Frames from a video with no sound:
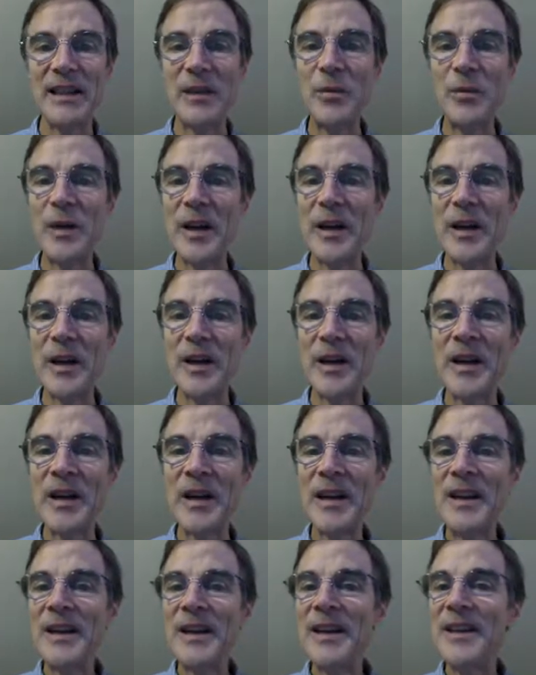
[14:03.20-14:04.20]
where
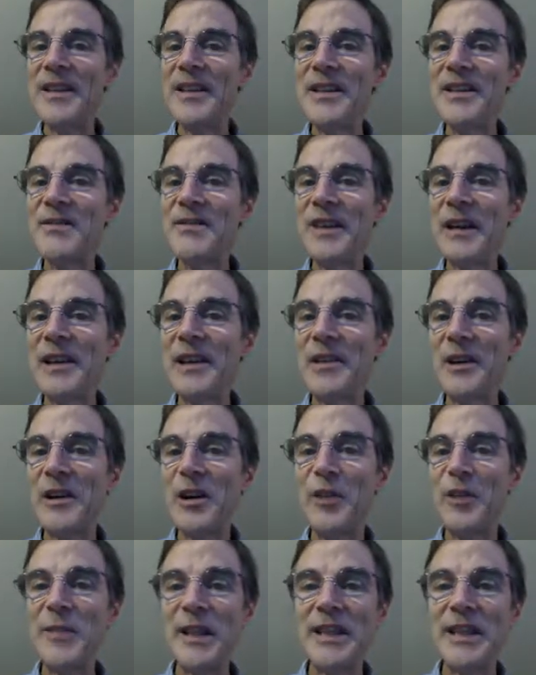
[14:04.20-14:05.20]
this file
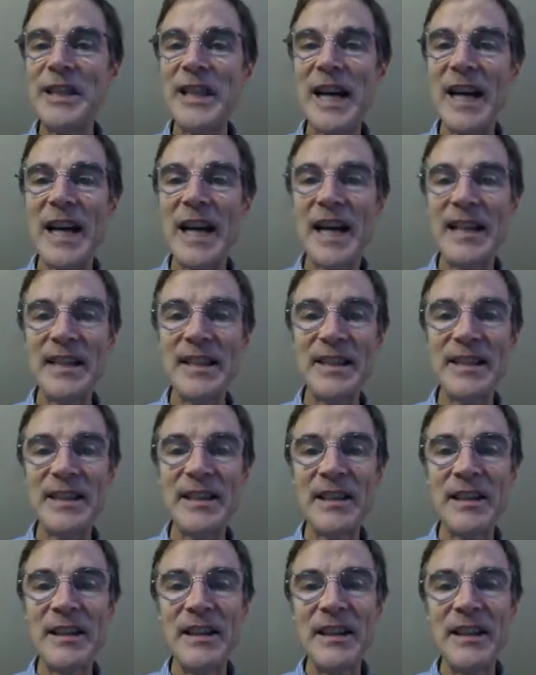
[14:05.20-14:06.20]
rbd hats
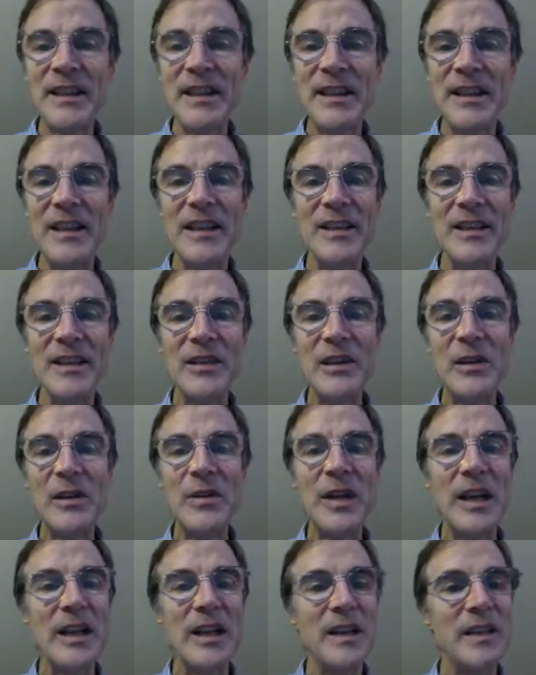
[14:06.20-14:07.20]
is
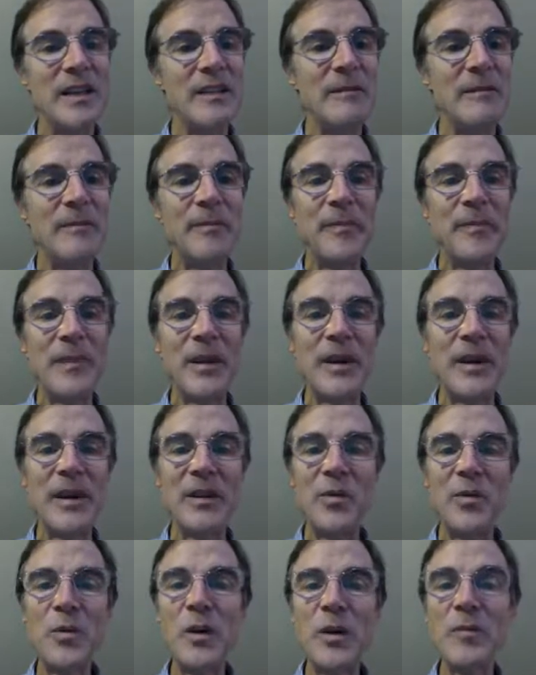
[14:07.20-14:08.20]
located on
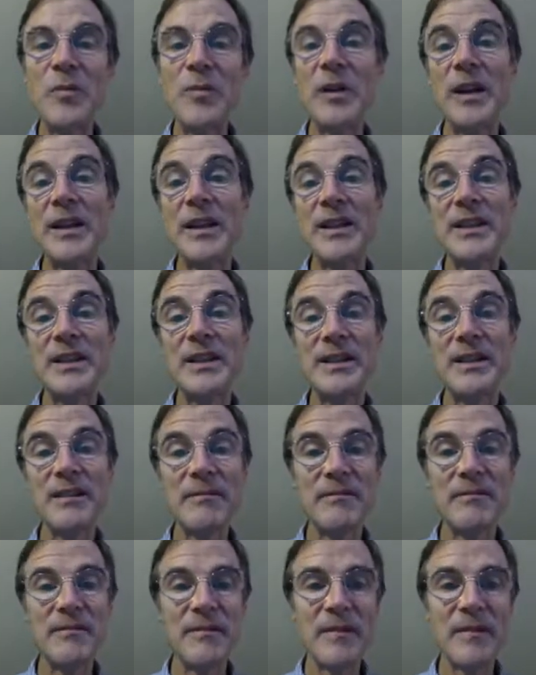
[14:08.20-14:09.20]
the WordPress
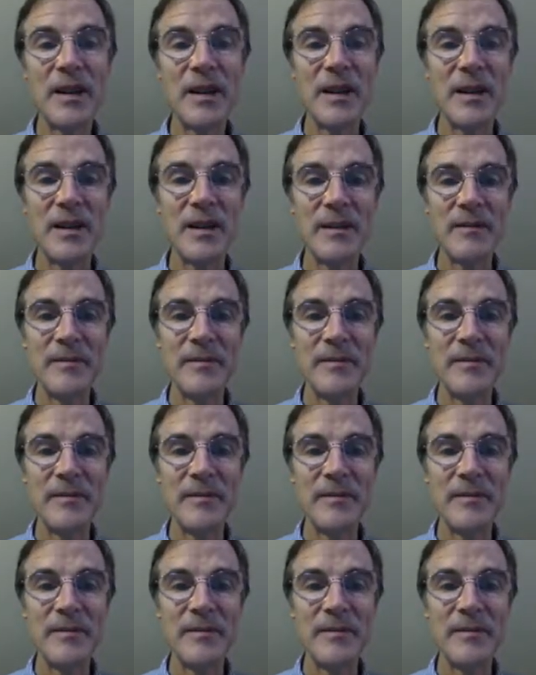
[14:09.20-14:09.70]
uh,